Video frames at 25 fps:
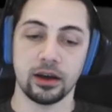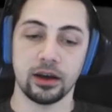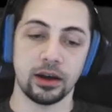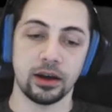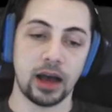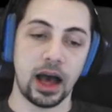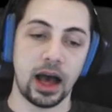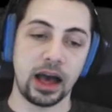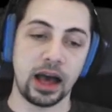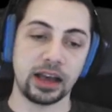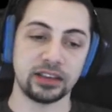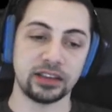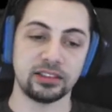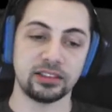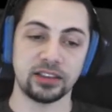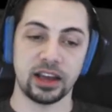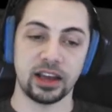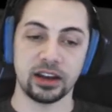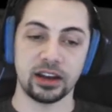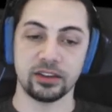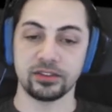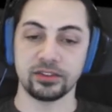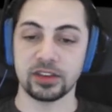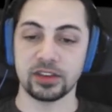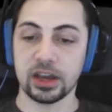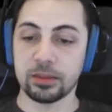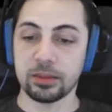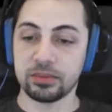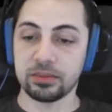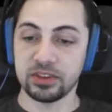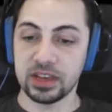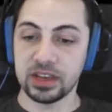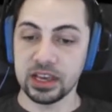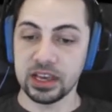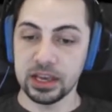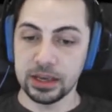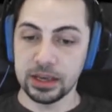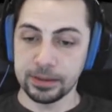I set of type
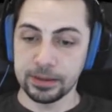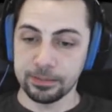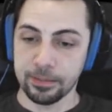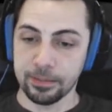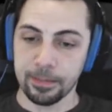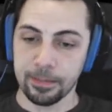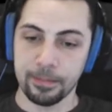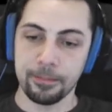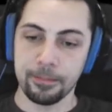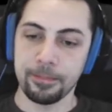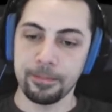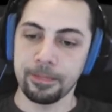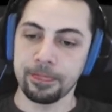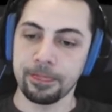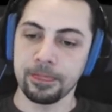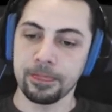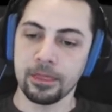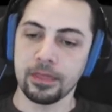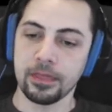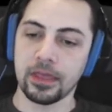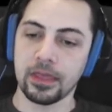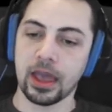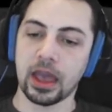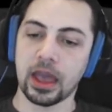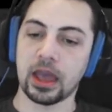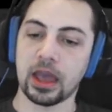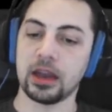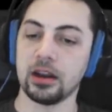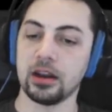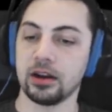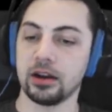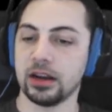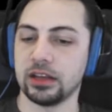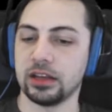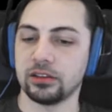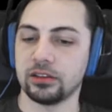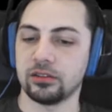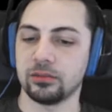T, and here
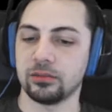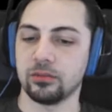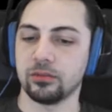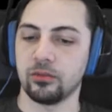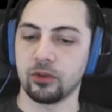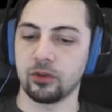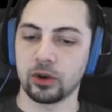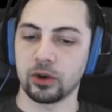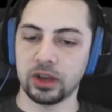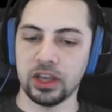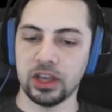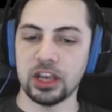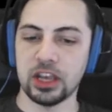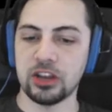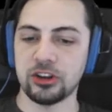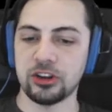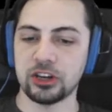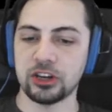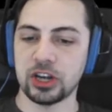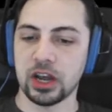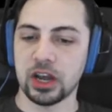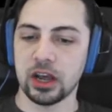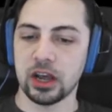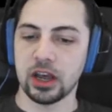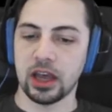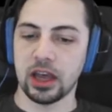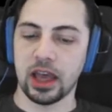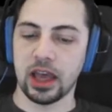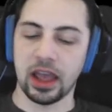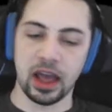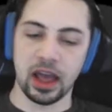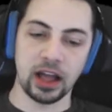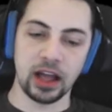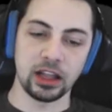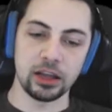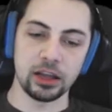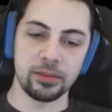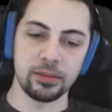it is. For each
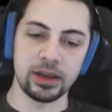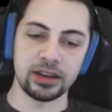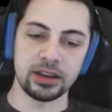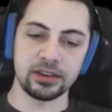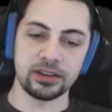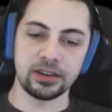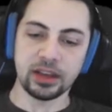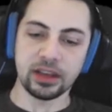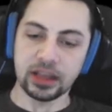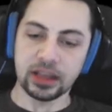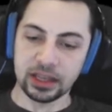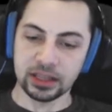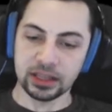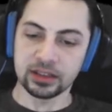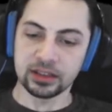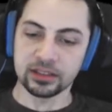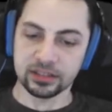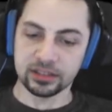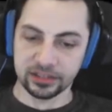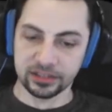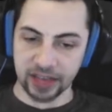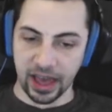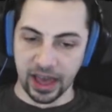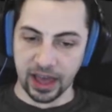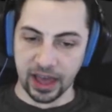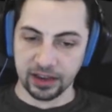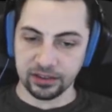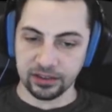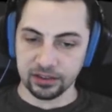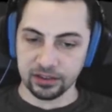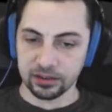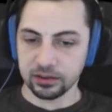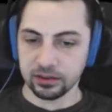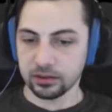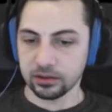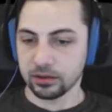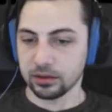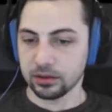element in set,
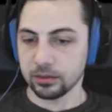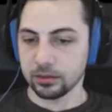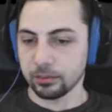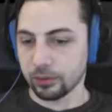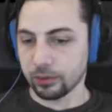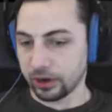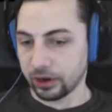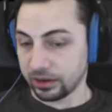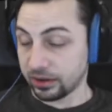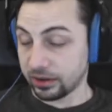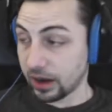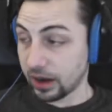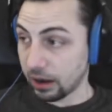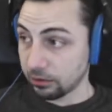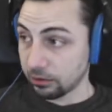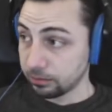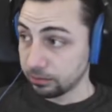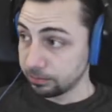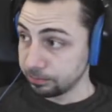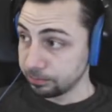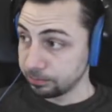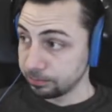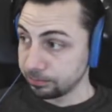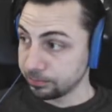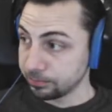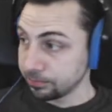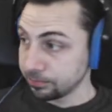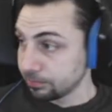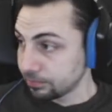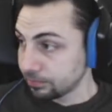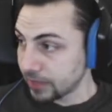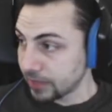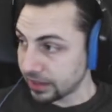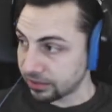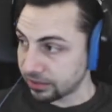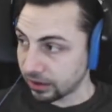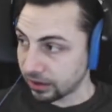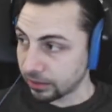print it out.
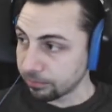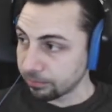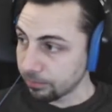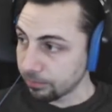That's it.